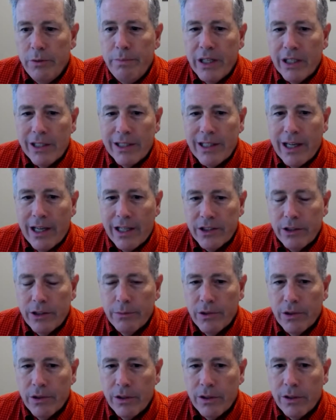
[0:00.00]
bill a
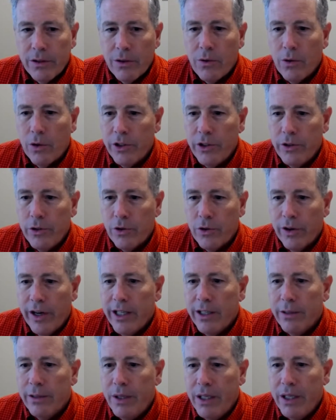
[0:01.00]
customer or you
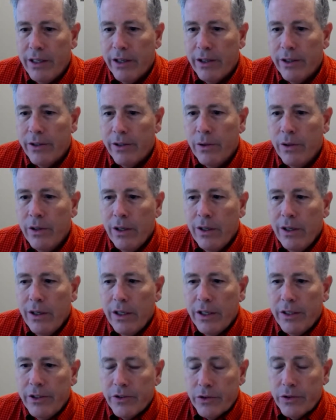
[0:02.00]
create a PO,
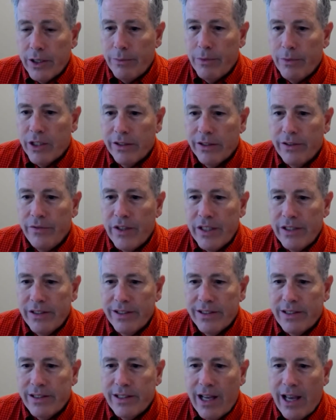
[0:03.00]
someone on the
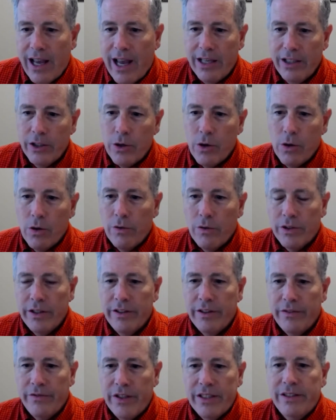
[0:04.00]
Vista had to go over to
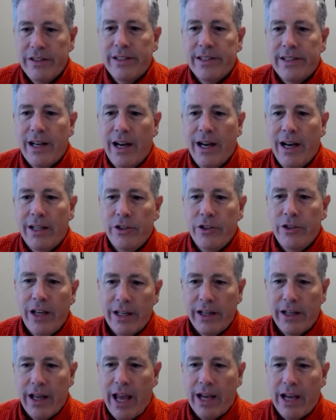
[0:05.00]
the Vista side, and you
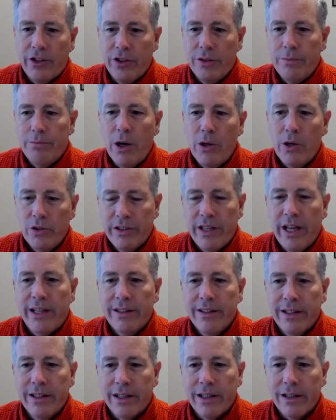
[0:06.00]
got to actually post
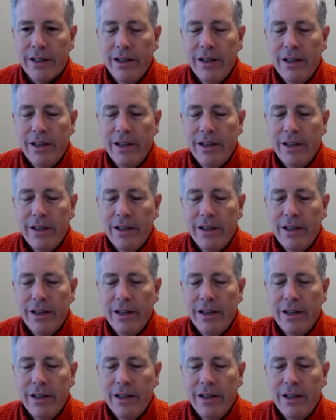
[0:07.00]
that thing.